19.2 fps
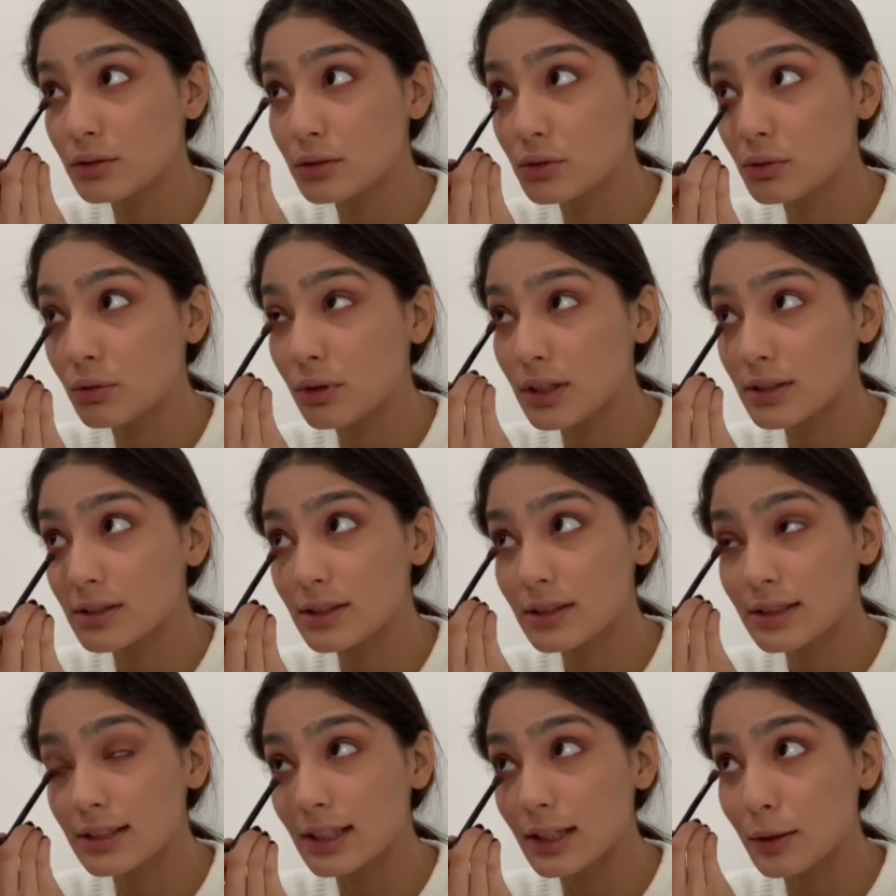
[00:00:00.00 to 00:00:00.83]
do a
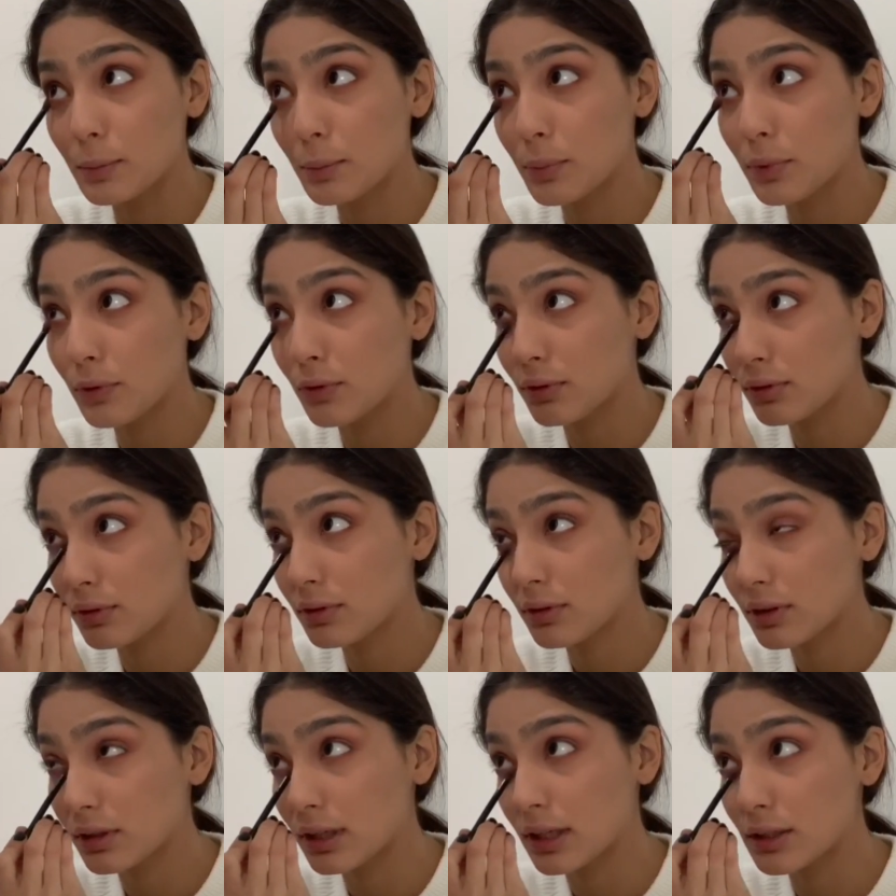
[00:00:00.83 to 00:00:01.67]
simple,
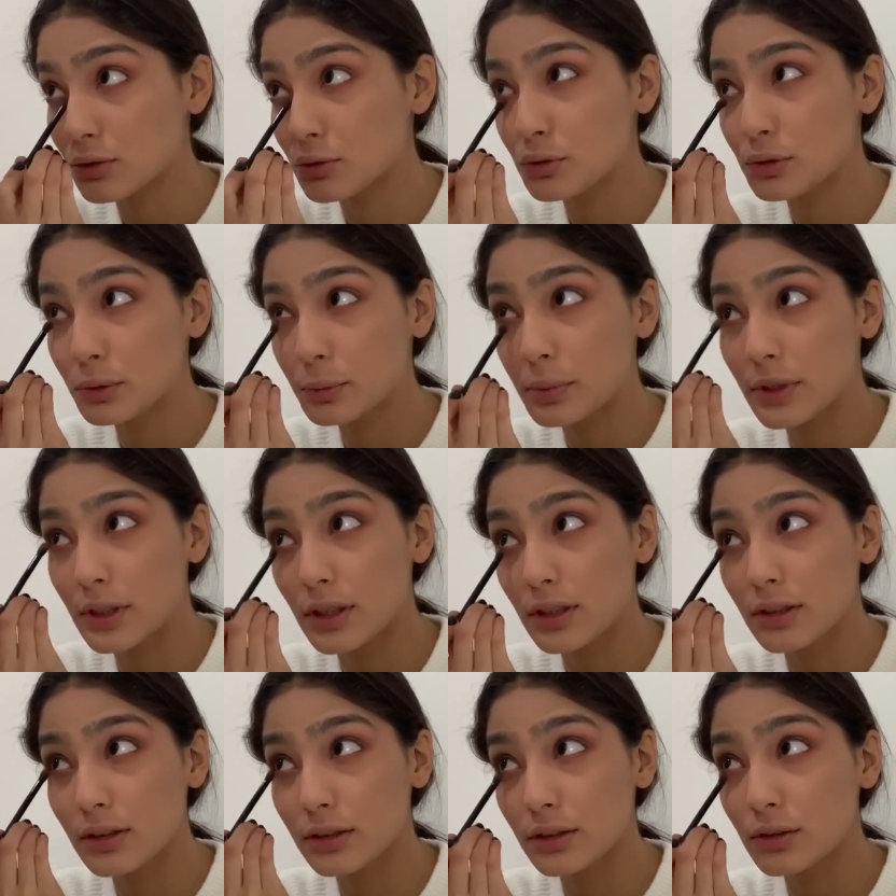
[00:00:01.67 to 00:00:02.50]
like
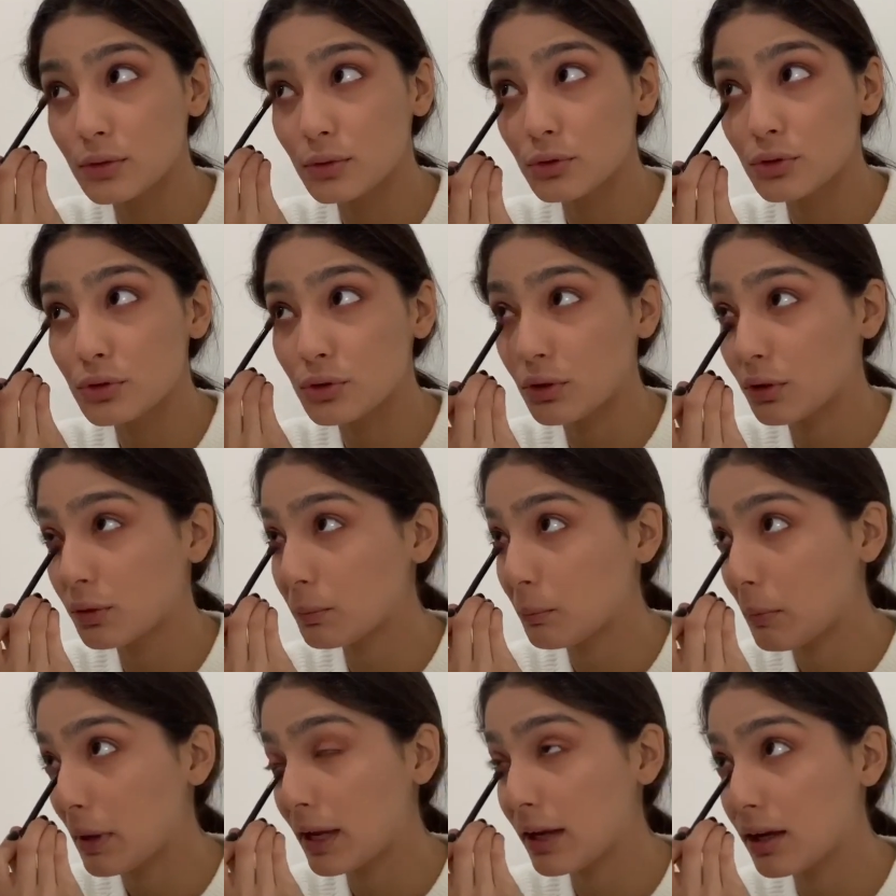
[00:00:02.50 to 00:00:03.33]
super
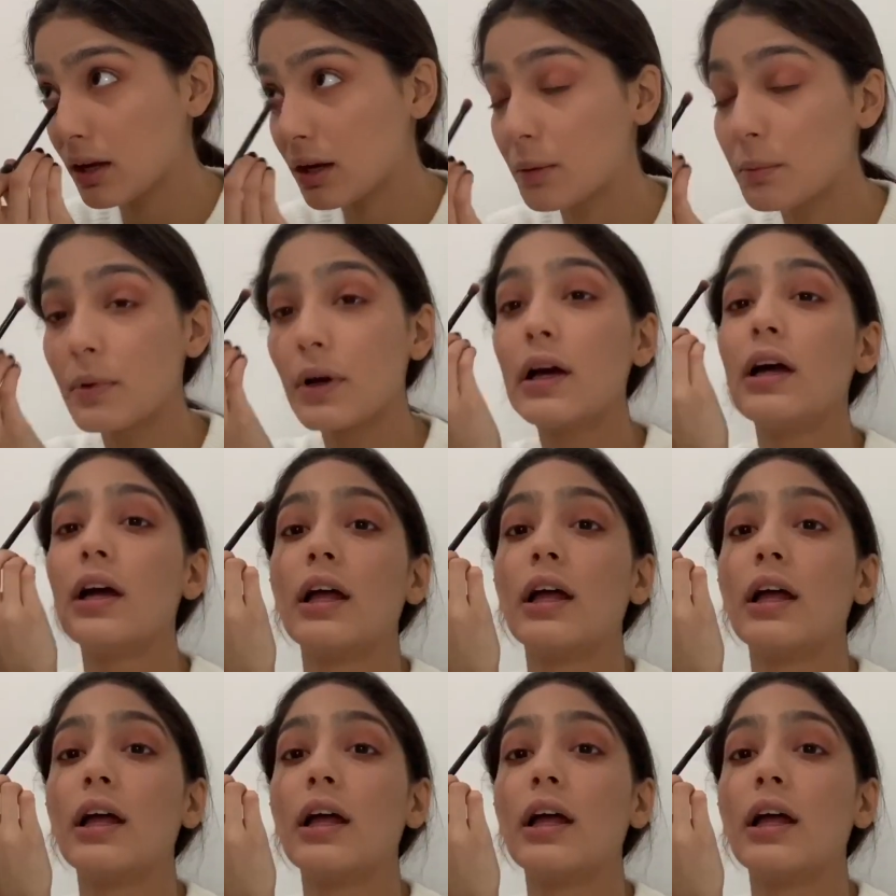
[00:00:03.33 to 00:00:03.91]
neutral makeup,